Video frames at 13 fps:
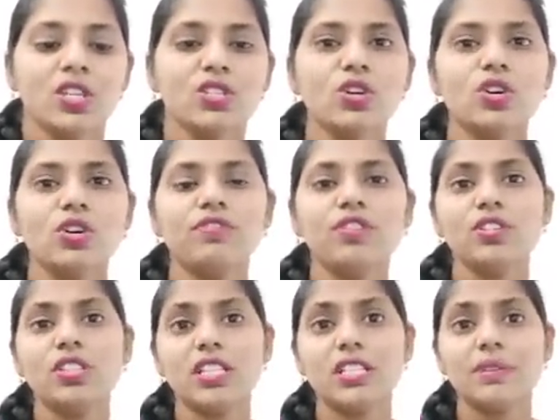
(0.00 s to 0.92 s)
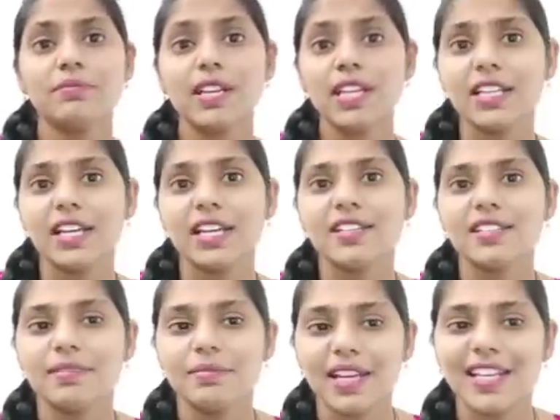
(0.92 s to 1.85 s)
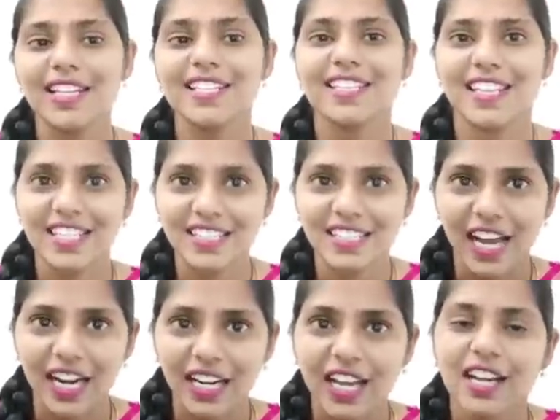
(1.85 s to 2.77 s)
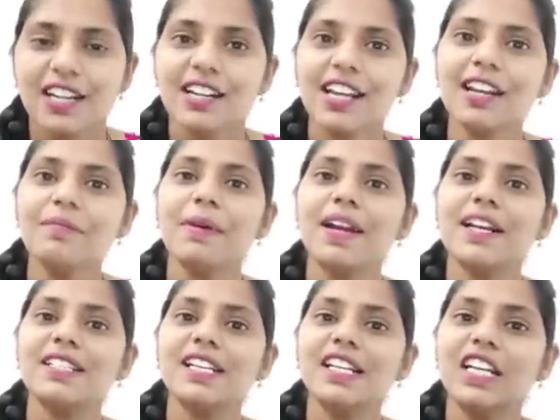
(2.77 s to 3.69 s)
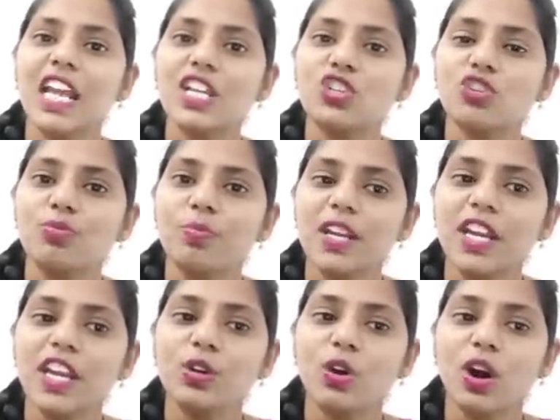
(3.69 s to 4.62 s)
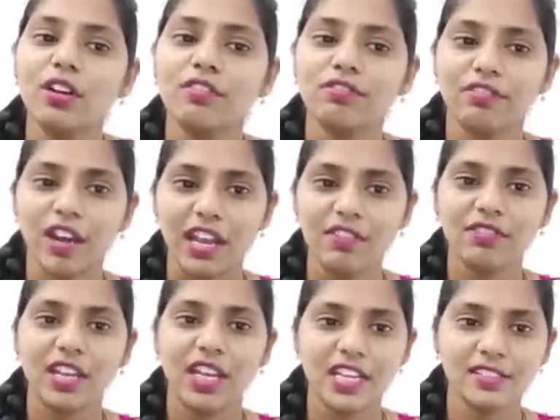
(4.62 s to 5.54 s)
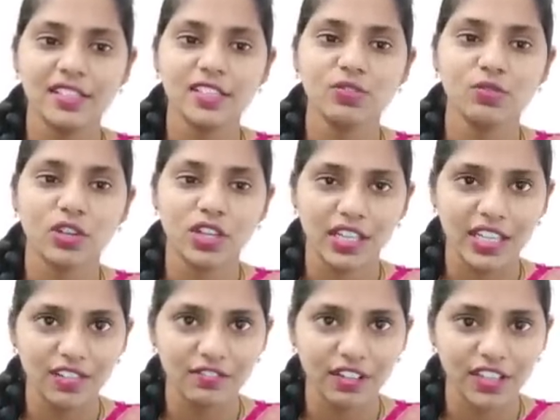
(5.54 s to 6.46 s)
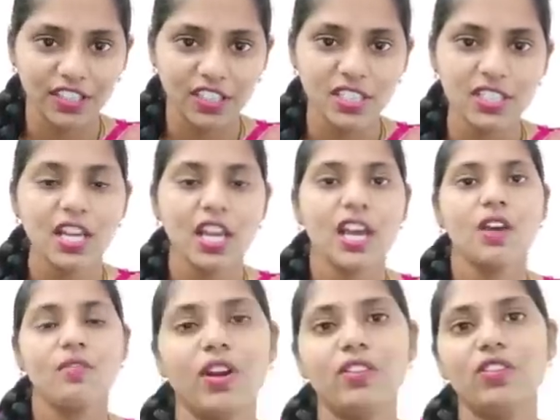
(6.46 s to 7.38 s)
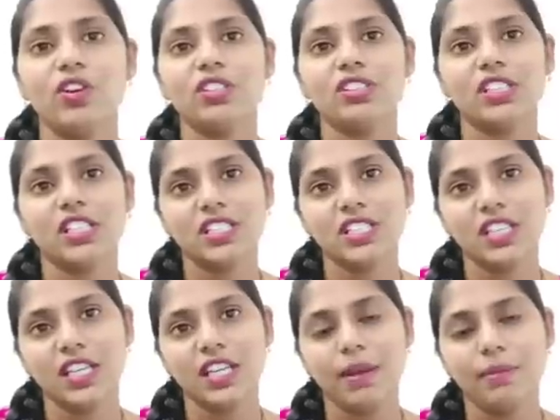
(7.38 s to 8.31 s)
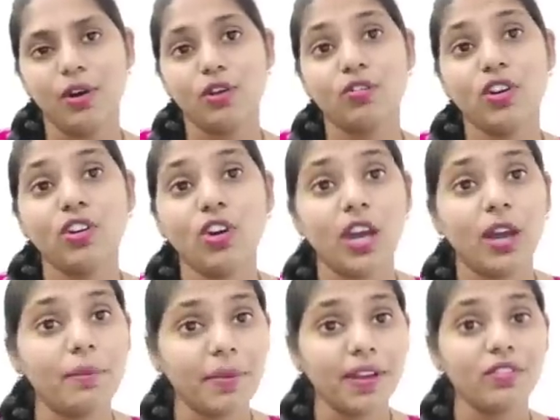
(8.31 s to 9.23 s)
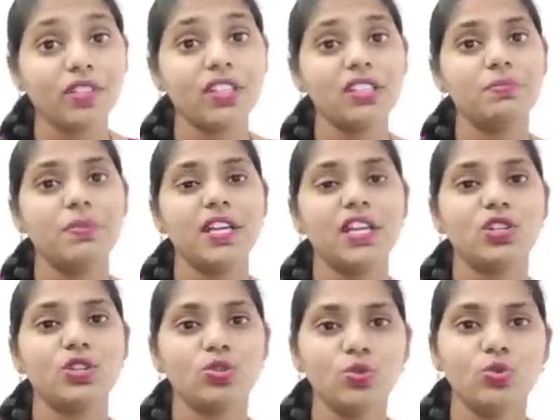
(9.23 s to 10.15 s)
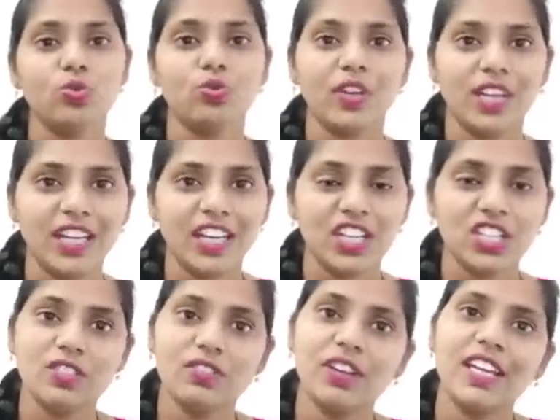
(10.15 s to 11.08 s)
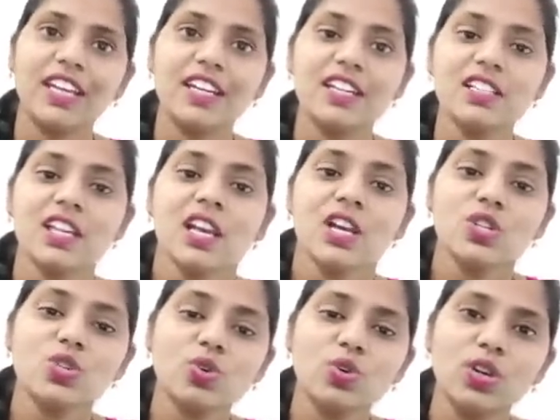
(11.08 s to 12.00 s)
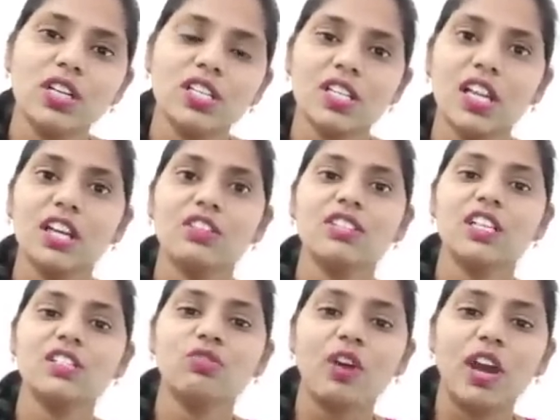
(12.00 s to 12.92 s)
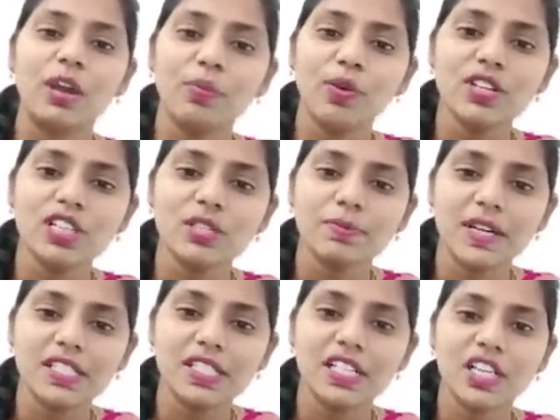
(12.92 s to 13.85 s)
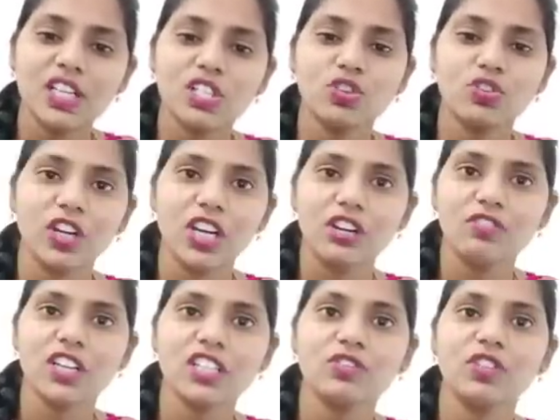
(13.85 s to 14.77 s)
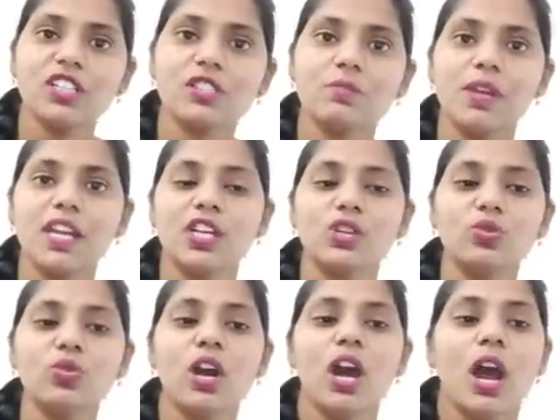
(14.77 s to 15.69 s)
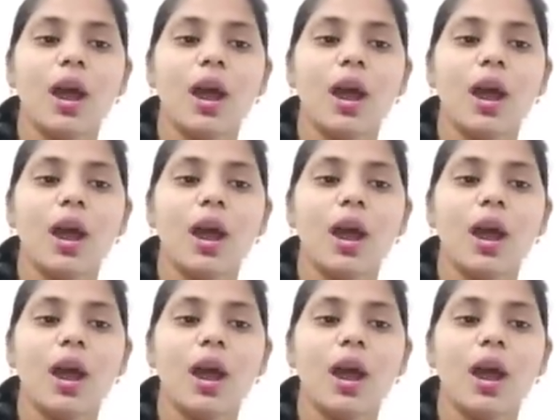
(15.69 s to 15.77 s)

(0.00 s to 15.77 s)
so if you see some details it mainly says that 10 percentage of ba.5 cases were reinfections when we are uh, seeing about when you are comparing with this ba2 variation variance so it is like just 5.6 percentage of reinfection with this ba2